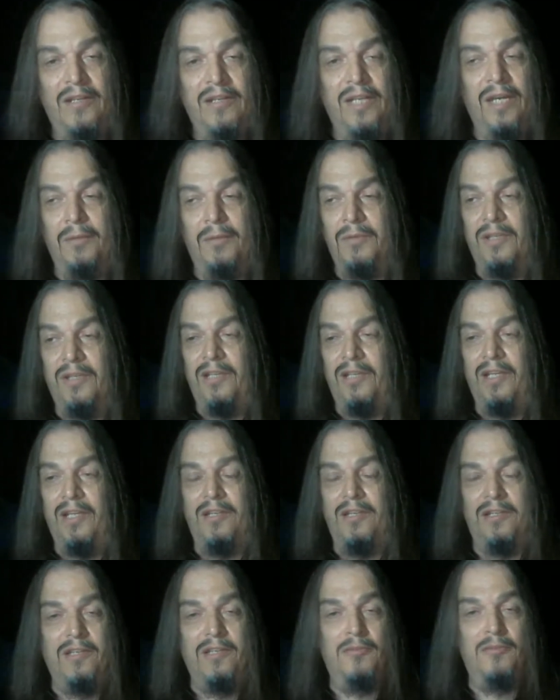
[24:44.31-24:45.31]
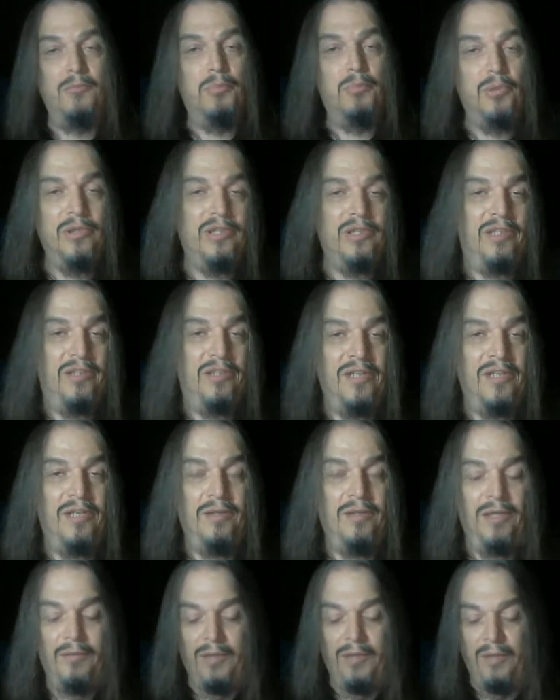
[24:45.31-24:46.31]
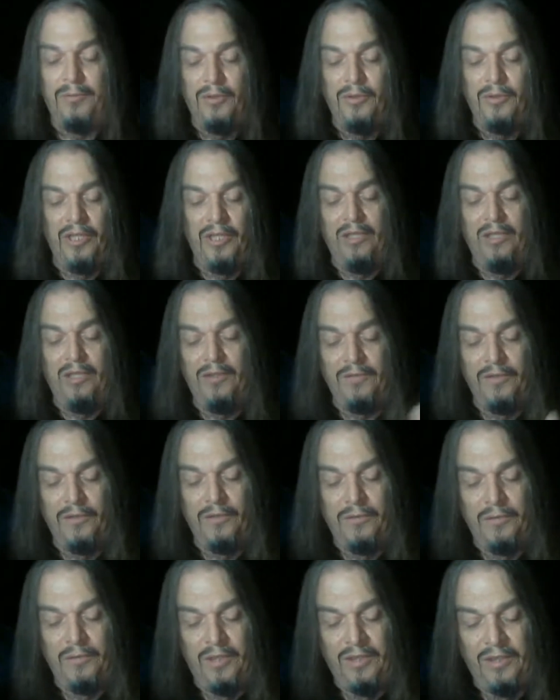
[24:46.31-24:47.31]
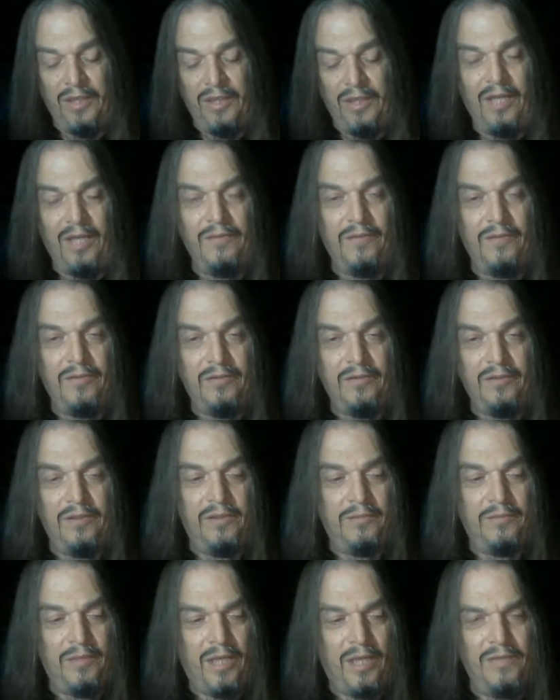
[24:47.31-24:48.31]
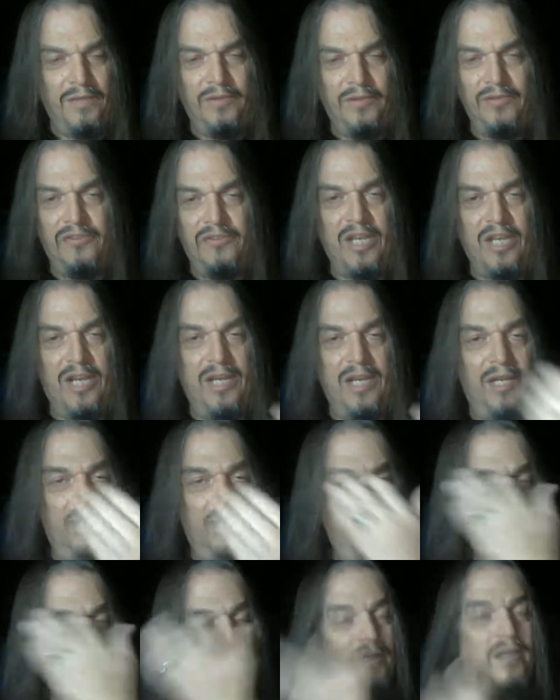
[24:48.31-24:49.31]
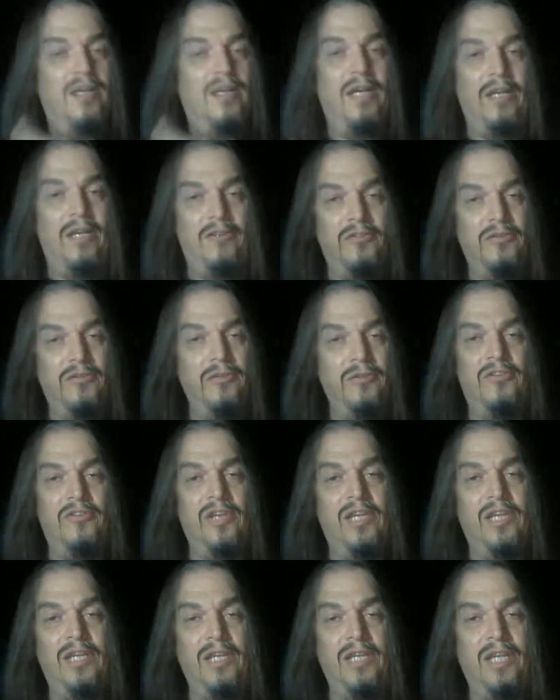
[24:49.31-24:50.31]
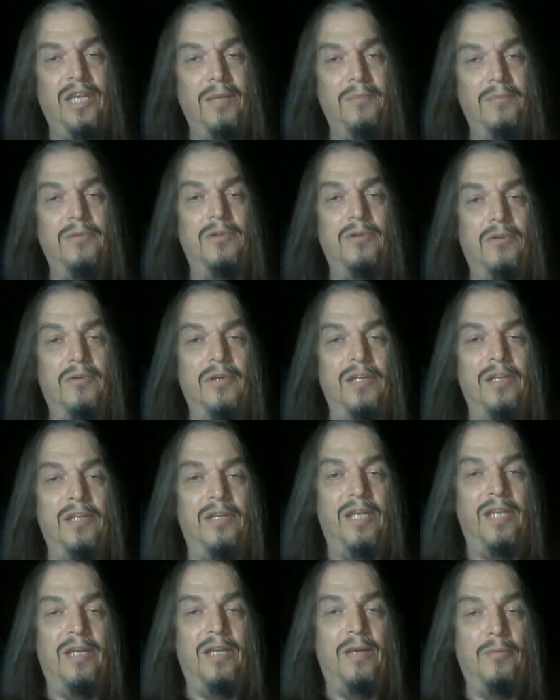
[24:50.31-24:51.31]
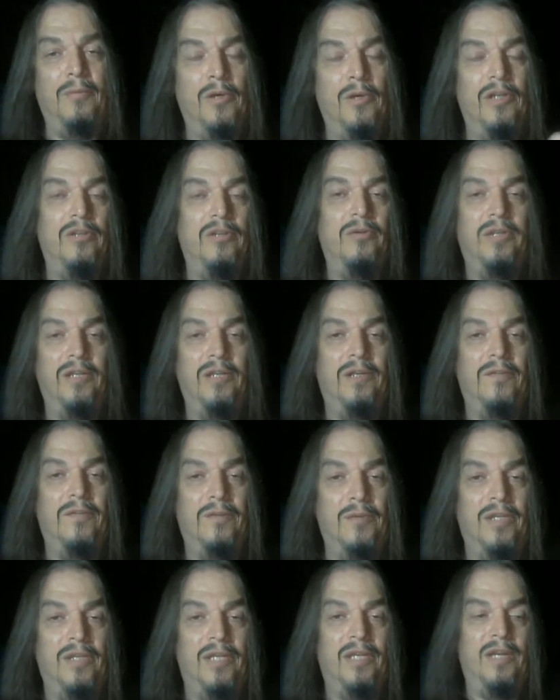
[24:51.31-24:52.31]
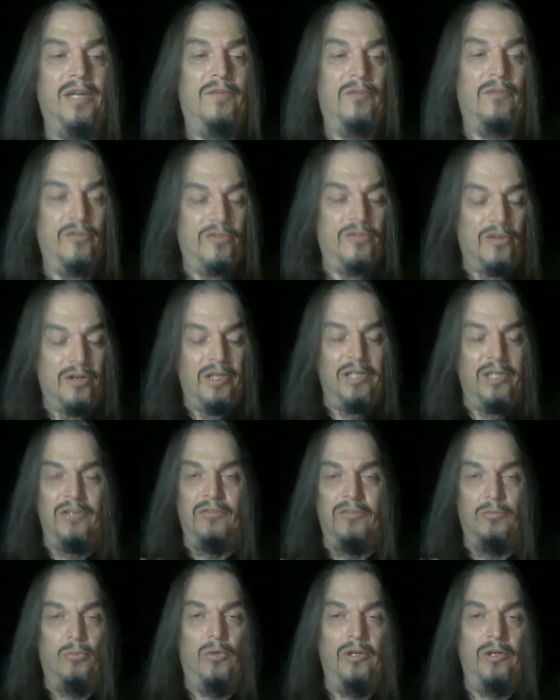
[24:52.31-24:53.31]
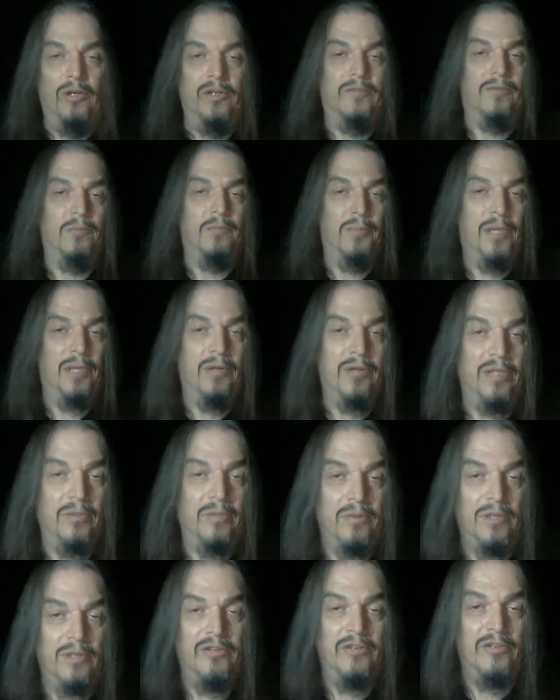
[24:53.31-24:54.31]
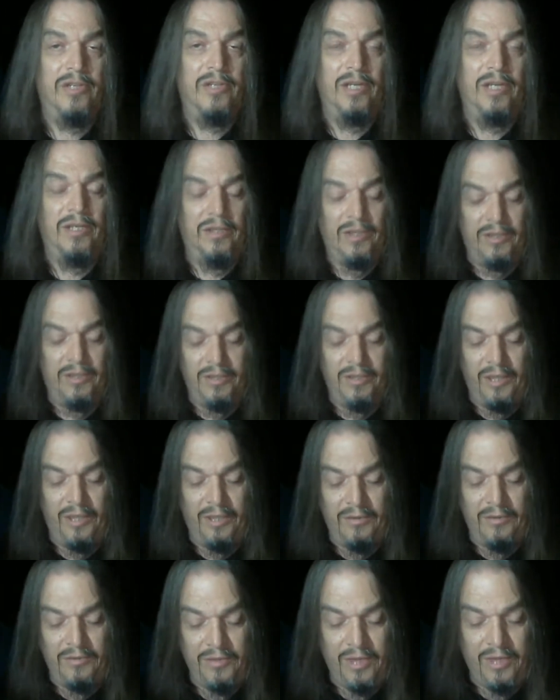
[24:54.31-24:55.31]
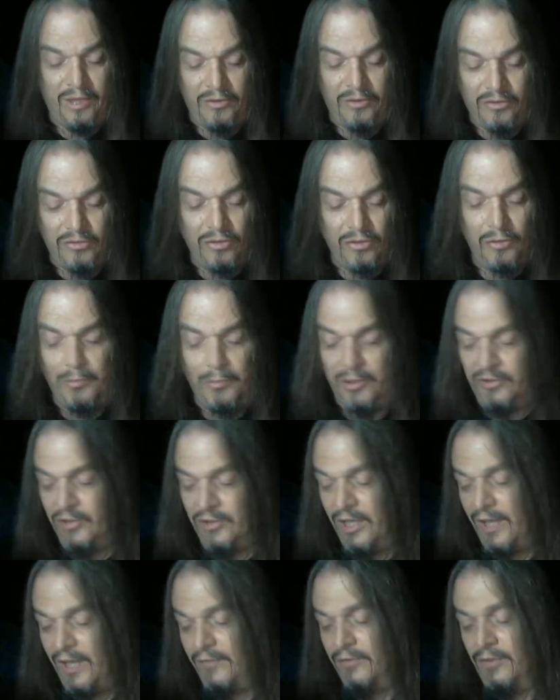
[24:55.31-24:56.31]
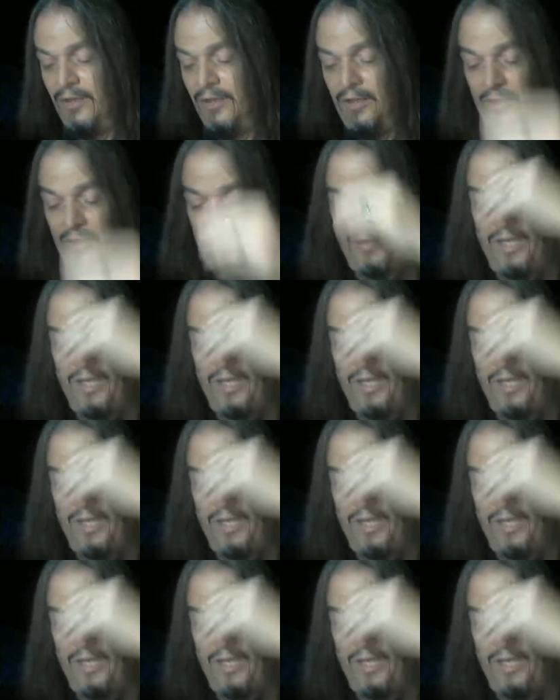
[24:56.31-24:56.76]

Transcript: That's brilliant. I'm going to interview Ivan Stang as soon as I can get him to agree to that. I want to do an interview with that guy for starting this wonderful parody religion that I got so much laughter out of.